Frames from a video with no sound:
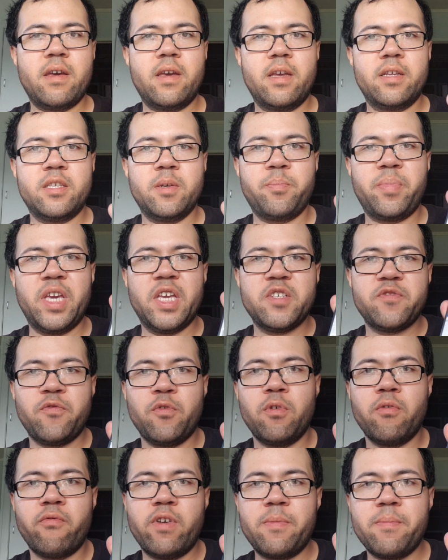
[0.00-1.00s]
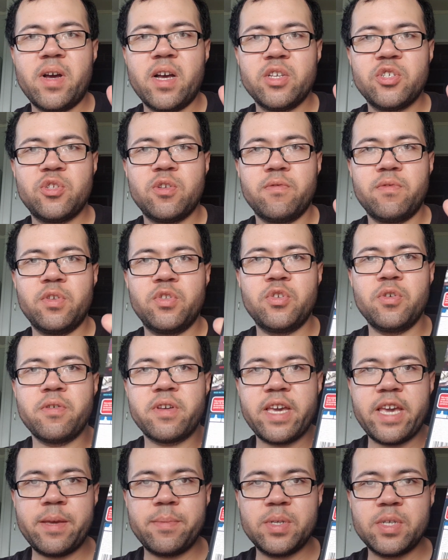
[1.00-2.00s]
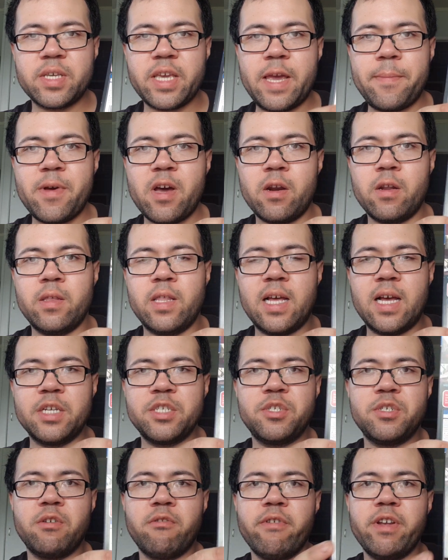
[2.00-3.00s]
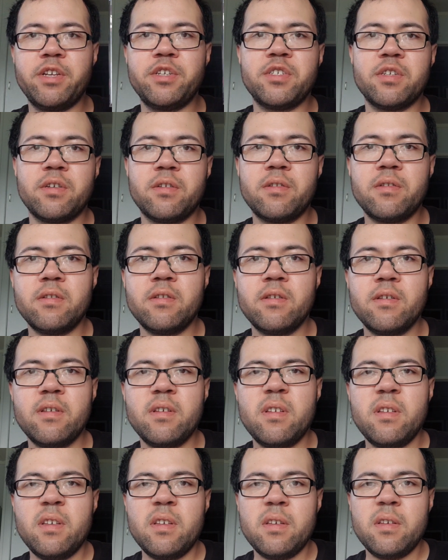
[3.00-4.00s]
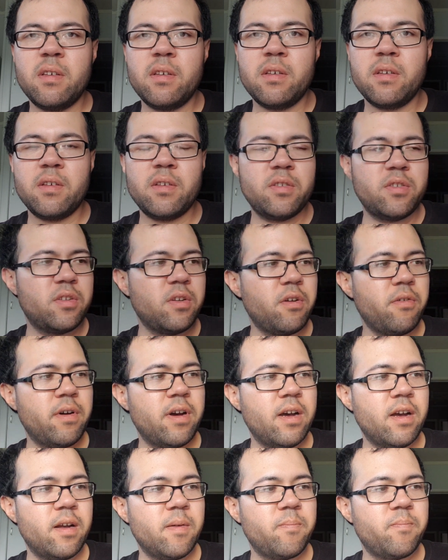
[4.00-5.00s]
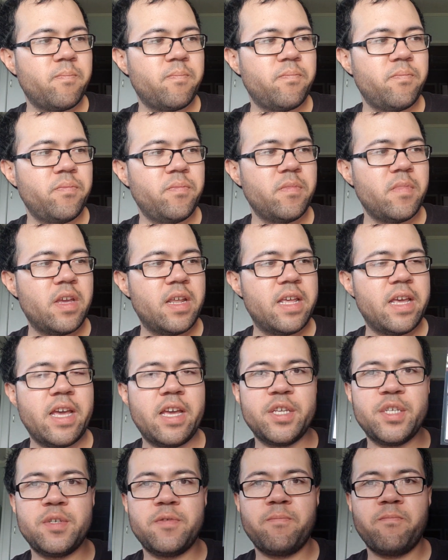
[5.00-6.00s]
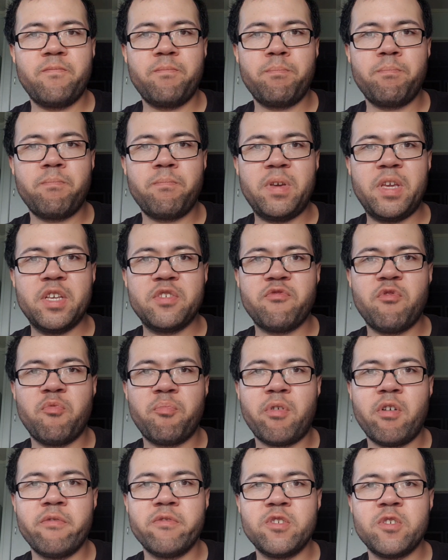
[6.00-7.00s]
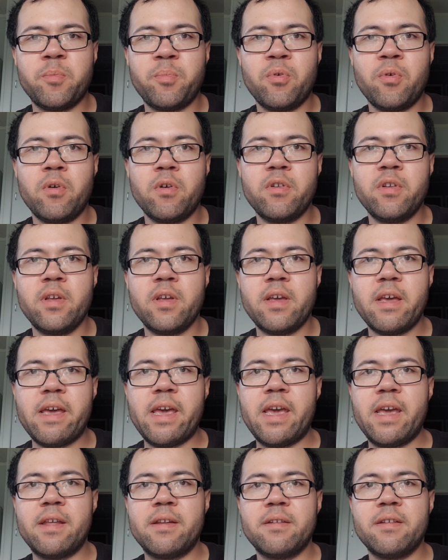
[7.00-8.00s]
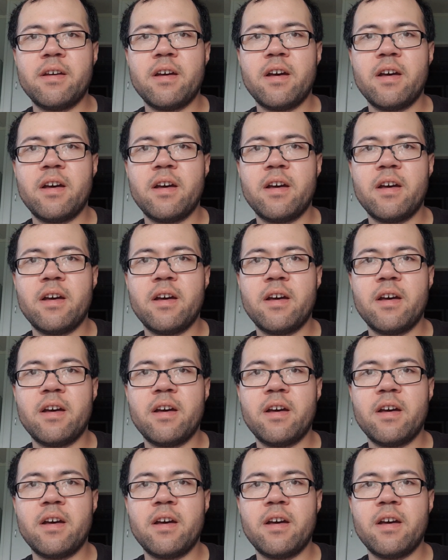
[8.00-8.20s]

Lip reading: it's a PS4 remaster of the two games. Came out on last generation, so and it has PS4 Pro support and